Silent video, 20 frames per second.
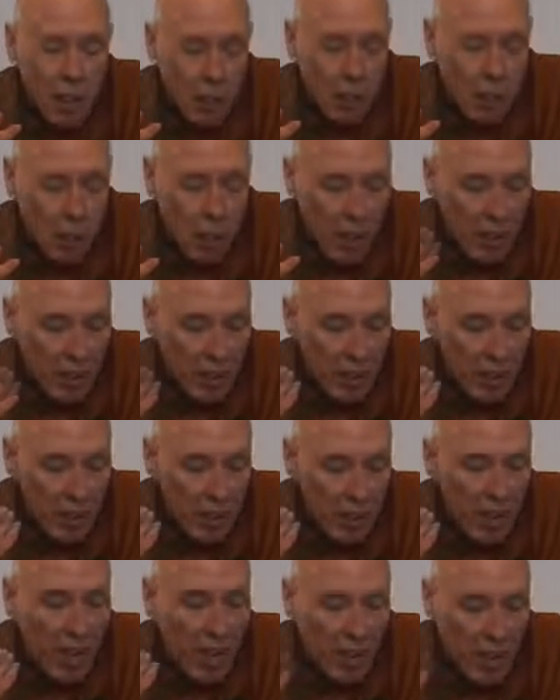
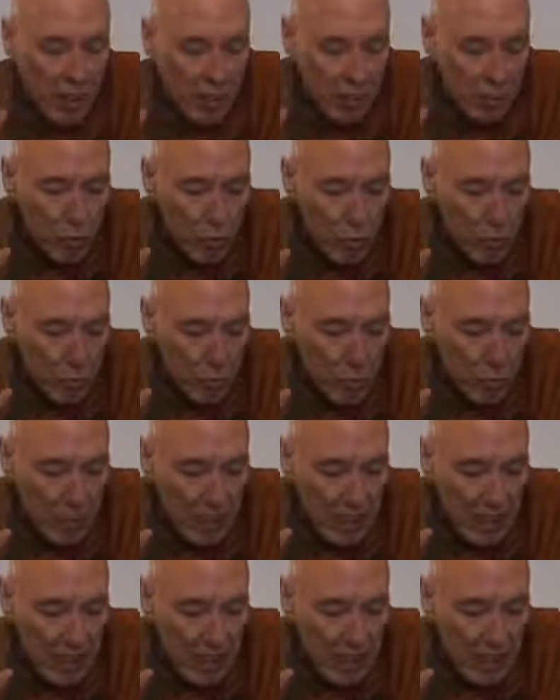broken the rule.